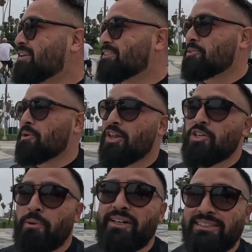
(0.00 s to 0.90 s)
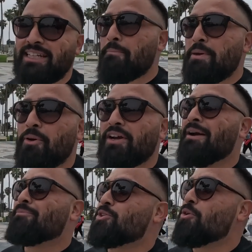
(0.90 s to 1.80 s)
this is one of those places that people
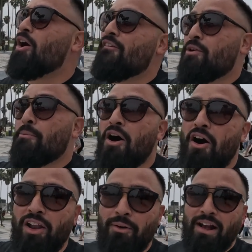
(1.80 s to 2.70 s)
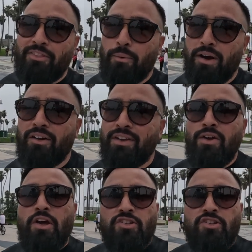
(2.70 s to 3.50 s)
come to from all around the world